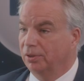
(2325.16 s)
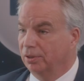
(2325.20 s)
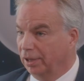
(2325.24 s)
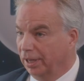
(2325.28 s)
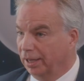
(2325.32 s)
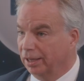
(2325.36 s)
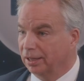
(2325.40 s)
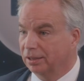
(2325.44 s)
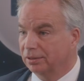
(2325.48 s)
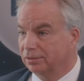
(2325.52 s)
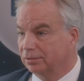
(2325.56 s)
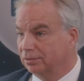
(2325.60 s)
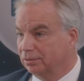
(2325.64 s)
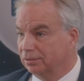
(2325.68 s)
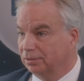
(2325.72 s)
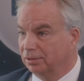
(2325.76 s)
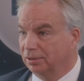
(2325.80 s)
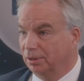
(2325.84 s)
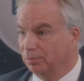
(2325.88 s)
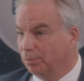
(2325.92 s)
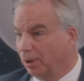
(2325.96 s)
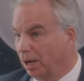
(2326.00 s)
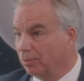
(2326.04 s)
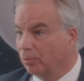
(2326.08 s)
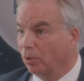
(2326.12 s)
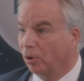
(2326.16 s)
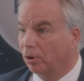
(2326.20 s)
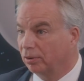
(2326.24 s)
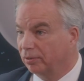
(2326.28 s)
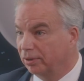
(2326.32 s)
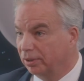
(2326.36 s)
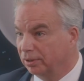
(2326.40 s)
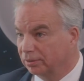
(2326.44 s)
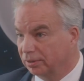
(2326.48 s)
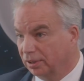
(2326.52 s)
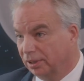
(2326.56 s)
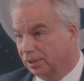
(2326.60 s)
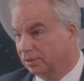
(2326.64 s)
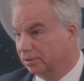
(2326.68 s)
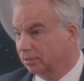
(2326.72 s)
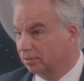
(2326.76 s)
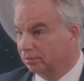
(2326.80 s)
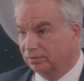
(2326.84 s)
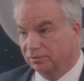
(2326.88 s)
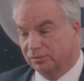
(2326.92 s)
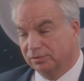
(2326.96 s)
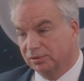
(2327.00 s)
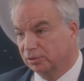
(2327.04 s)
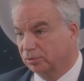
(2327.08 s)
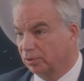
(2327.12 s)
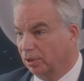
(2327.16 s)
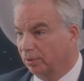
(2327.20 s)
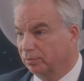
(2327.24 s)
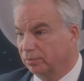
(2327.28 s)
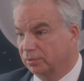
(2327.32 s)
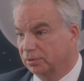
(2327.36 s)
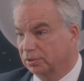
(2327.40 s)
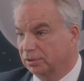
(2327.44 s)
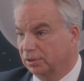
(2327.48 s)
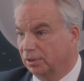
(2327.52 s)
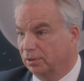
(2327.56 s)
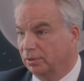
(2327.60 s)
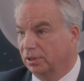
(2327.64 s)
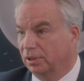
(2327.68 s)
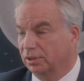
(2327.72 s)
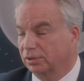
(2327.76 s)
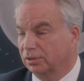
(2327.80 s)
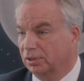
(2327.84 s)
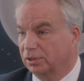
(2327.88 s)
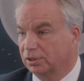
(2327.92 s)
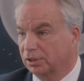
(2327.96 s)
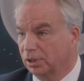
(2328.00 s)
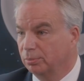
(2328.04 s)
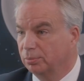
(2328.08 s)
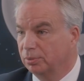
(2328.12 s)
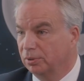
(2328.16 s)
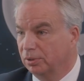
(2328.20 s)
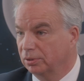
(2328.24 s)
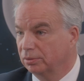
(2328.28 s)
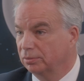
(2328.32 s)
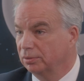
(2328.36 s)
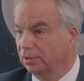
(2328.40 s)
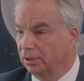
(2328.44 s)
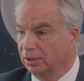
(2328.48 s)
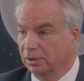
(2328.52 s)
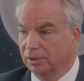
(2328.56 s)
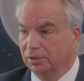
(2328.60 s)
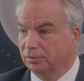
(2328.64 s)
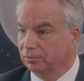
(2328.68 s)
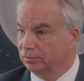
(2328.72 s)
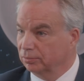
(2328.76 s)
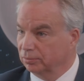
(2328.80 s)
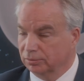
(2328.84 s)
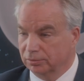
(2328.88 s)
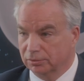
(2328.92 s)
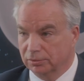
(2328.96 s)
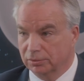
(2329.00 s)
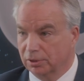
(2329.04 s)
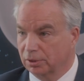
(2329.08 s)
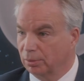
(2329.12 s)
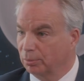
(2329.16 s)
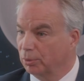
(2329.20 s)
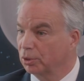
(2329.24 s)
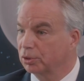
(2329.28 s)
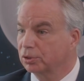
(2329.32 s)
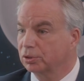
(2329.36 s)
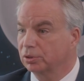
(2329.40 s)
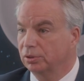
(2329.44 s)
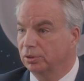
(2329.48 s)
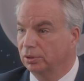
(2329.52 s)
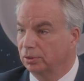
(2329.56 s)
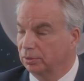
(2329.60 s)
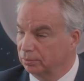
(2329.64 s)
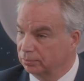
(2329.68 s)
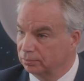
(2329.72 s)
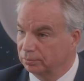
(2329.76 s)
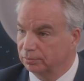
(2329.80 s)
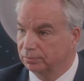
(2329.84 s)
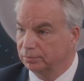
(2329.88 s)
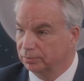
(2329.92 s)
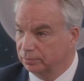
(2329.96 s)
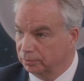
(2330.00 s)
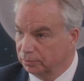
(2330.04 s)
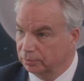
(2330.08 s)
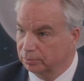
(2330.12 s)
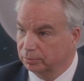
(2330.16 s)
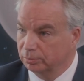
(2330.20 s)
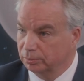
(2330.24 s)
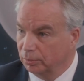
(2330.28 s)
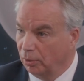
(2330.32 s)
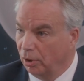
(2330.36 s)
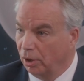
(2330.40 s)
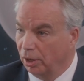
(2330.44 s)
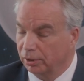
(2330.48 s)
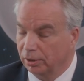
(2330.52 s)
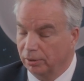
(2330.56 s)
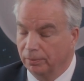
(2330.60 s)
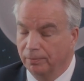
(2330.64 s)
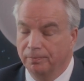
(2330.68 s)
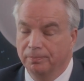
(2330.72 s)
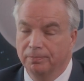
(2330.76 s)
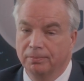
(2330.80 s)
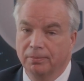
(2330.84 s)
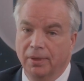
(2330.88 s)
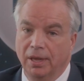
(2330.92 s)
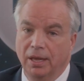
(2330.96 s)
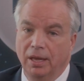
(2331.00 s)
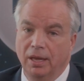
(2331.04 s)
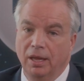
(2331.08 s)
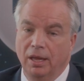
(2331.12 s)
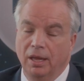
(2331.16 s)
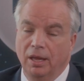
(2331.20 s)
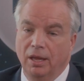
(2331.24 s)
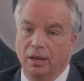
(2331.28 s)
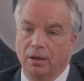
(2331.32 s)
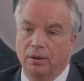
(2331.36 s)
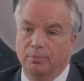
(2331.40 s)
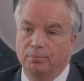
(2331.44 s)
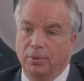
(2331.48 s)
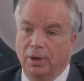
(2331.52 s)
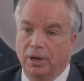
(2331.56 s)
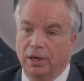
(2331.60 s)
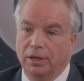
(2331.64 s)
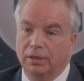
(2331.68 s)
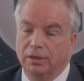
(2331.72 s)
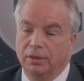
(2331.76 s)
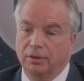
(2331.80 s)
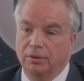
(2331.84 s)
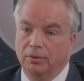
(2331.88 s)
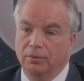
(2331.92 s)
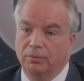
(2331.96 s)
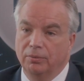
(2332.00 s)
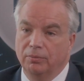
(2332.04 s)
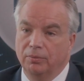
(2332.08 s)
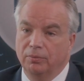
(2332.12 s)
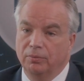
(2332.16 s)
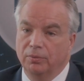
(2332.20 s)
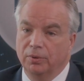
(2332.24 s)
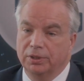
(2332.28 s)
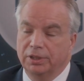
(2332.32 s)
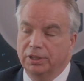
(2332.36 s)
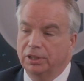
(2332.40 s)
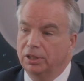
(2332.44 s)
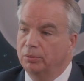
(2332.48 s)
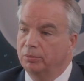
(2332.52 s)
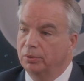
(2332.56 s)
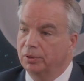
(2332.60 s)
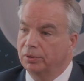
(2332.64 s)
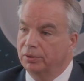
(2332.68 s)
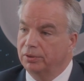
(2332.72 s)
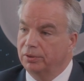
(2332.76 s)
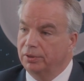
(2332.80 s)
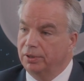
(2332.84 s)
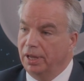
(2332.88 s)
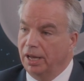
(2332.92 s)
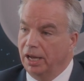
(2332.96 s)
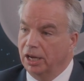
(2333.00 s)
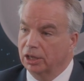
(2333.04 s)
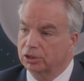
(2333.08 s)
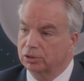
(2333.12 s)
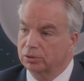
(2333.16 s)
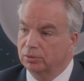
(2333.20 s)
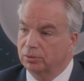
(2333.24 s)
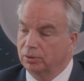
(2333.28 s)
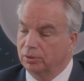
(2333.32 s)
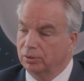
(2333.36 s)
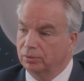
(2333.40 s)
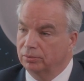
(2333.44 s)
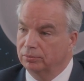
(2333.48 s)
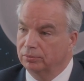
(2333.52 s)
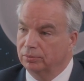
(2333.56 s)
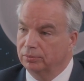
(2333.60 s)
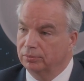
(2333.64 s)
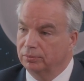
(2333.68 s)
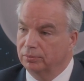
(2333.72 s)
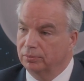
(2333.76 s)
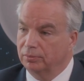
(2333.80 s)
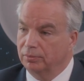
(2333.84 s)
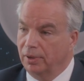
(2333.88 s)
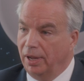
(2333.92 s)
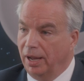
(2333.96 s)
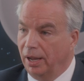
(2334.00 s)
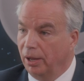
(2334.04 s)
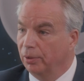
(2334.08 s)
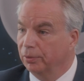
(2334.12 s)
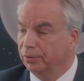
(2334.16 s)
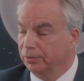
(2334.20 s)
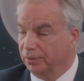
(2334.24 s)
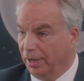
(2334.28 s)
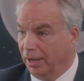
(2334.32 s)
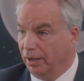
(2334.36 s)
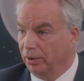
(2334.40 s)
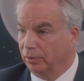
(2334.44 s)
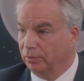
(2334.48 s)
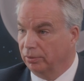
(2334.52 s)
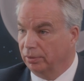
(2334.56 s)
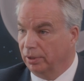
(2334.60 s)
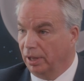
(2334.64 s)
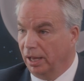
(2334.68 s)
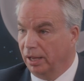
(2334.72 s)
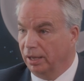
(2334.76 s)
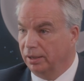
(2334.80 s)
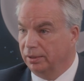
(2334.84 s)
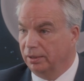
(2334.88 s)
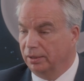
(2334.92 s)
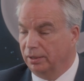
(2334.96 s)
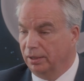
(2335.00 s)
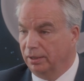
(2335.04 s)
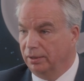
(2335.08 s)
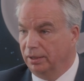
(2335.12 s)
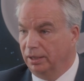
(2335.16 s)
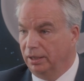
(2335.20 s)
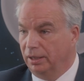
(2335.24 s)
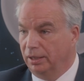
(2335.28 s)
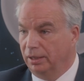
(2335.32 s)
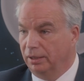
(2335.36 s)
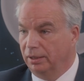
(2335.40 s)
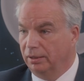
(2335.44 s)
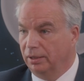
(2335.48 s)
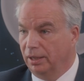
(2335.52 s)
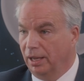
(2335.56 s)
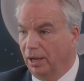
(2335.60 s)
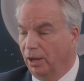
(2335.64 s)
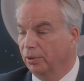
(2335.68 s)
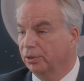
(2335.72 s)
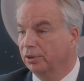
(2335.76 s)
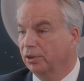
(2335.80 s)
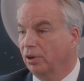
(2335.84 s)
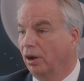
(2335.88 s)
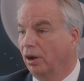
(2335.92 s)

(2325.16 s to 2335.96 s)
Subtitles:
you like it, you buy more of it. It's straight. It's a simple commercial model. But we're dealing with the actual health now and the health